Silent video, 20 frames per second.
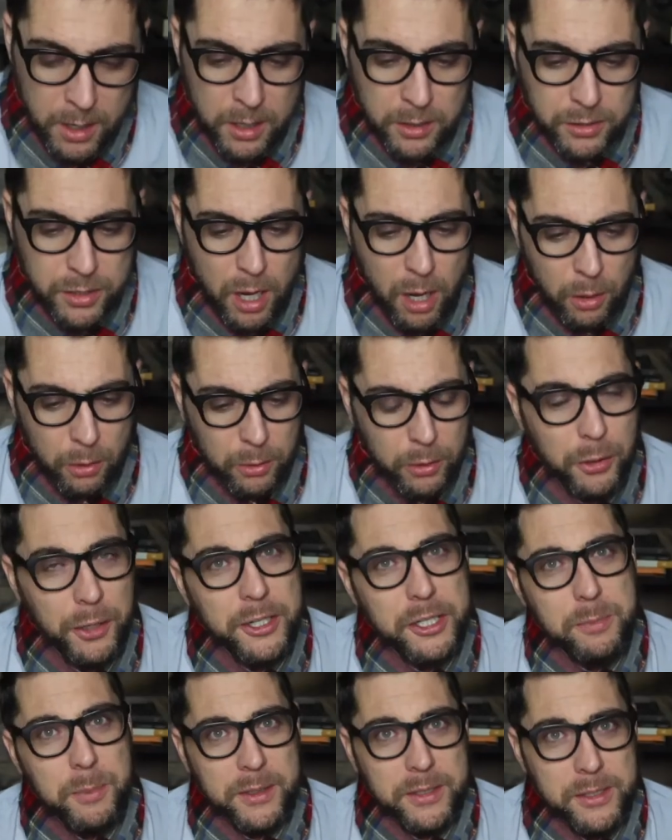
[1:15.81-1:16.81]
So,
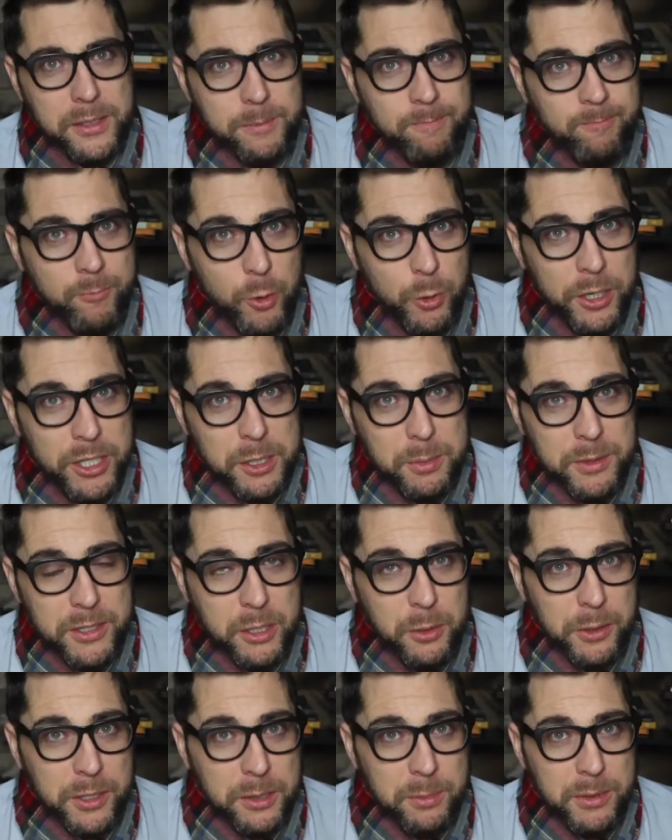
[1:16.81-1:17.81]
Christmas.
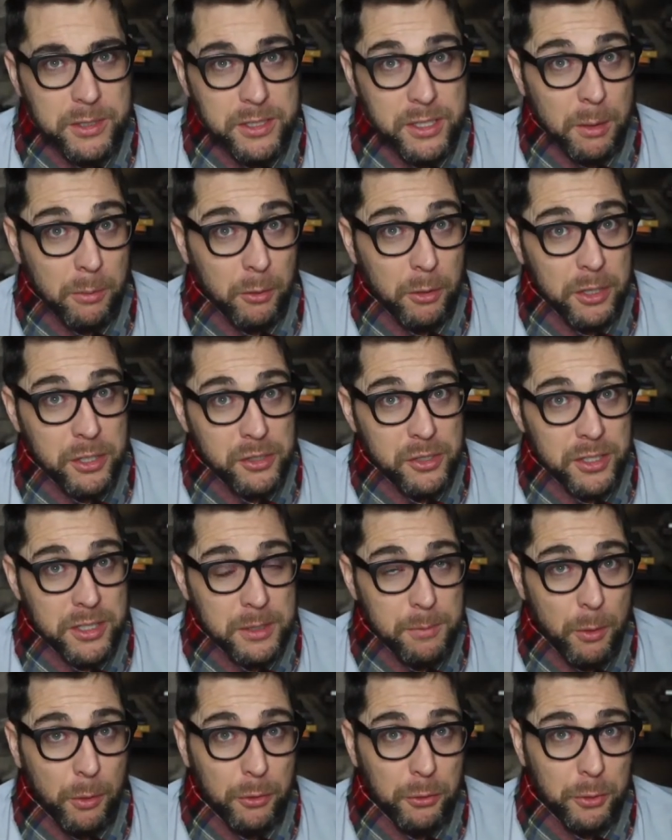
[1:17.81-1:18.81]
Some
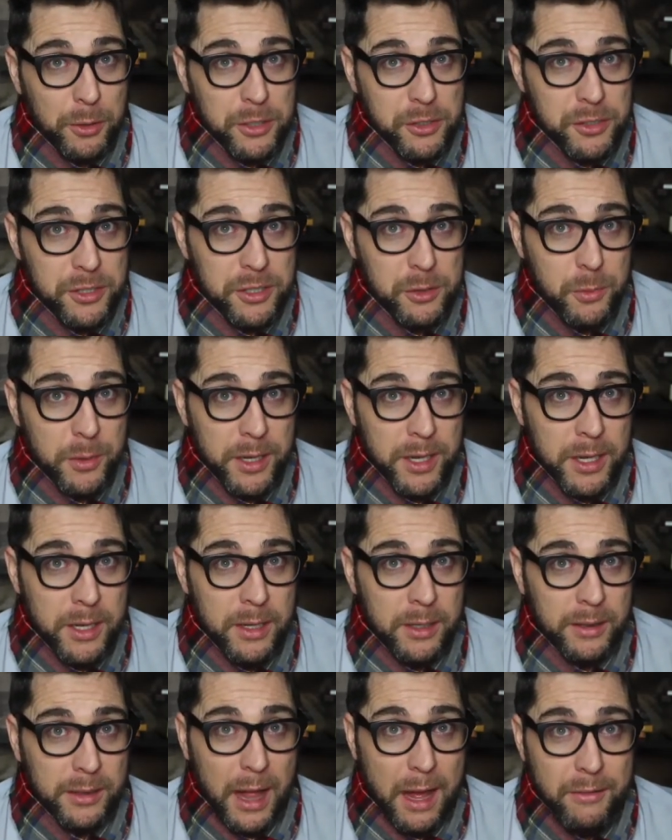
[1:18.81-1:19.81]
Christians, most Christians,
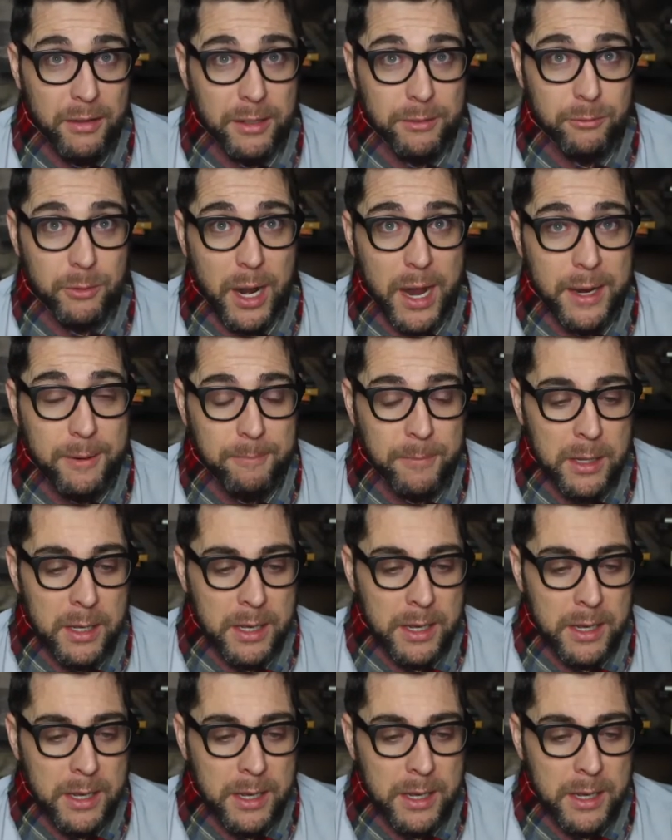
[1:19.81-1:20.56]
we love it, right?